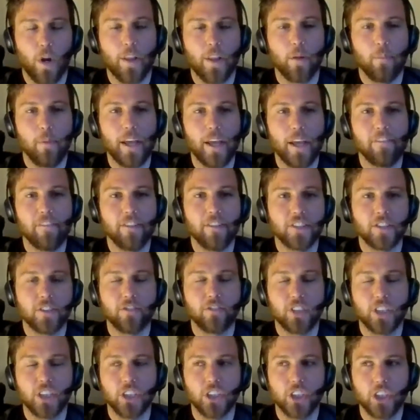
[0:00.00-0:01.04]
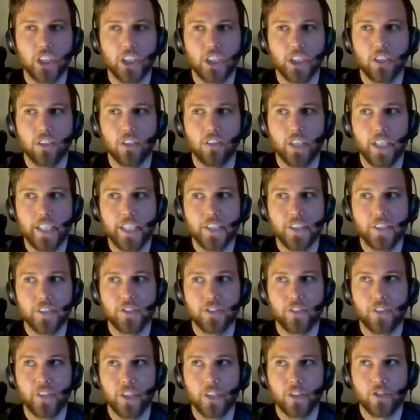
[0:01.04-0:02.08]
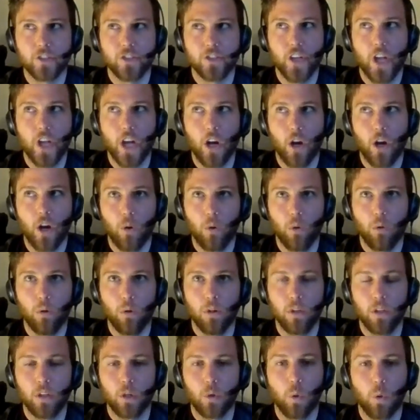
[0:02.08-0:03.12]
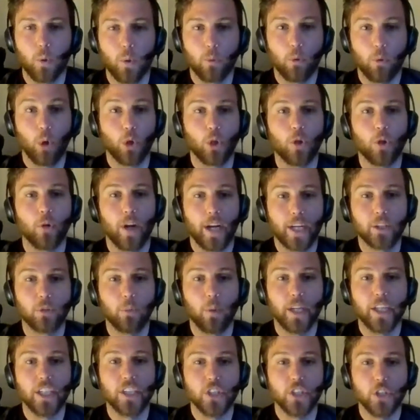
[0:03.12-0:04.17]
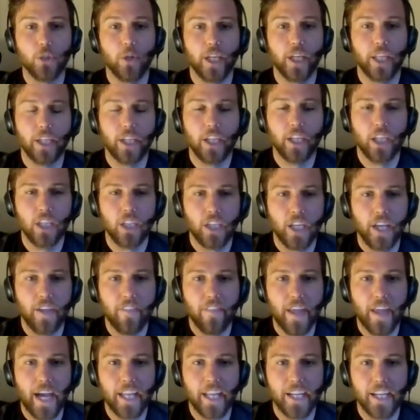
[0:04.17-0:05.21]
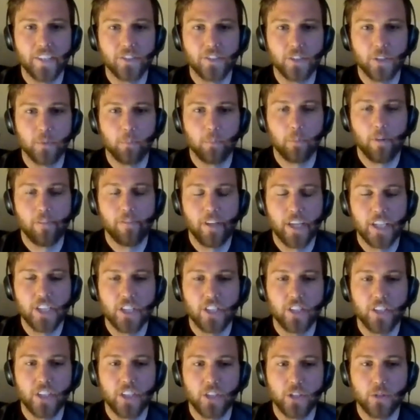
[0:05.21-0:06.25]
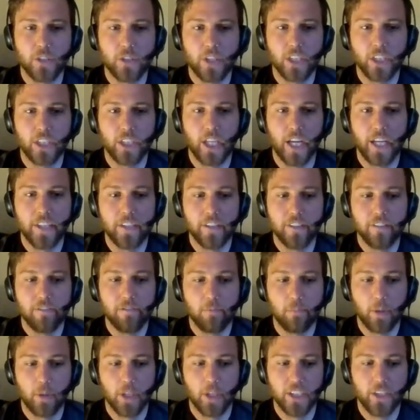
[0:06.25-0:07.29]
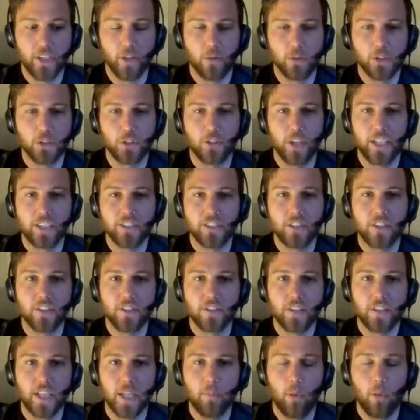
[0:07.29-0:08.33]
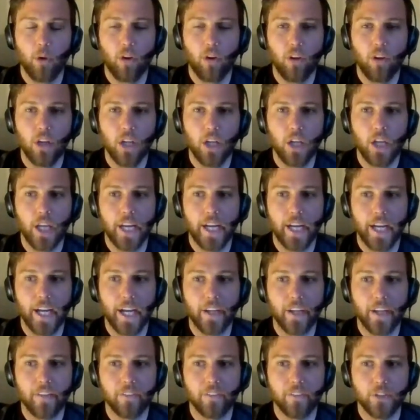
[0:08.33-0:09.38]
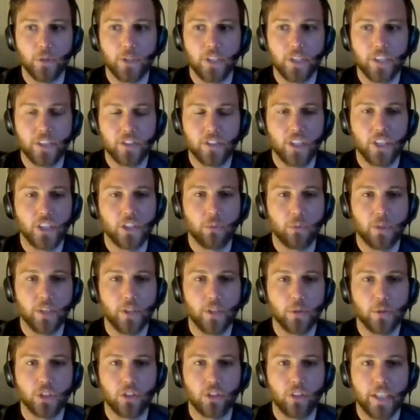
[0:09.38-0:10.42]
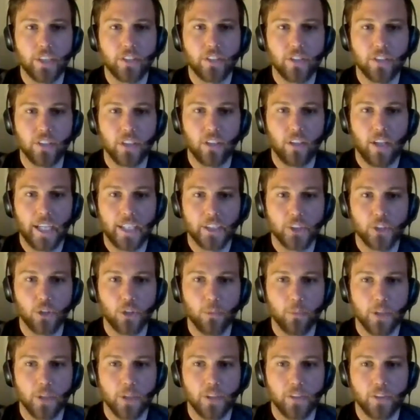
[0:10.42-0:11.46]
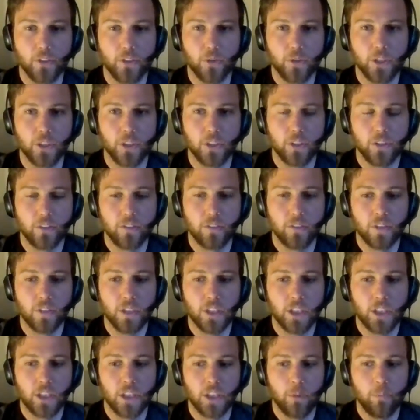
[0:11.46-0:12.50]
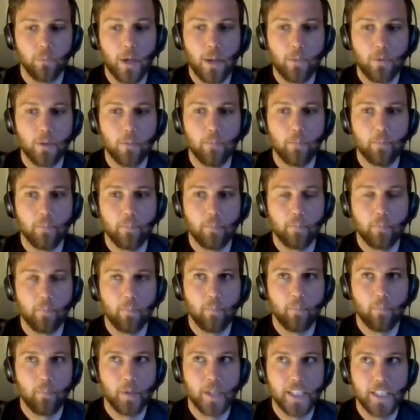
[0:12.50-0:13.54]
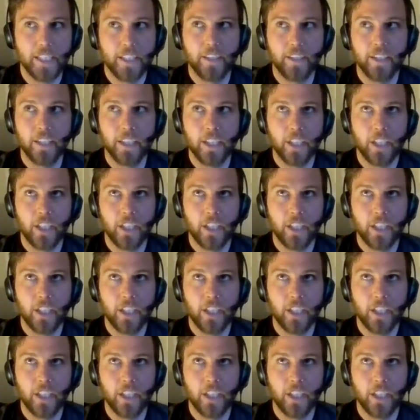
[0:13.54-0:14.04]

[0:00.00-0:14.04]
of the benefits of teaching is there's no quote unquote correct way to do it, and that it's a profession that you can kind of bring your own strengths to the table, and you can accentuate those strengths in the classroom, and you can maybe be,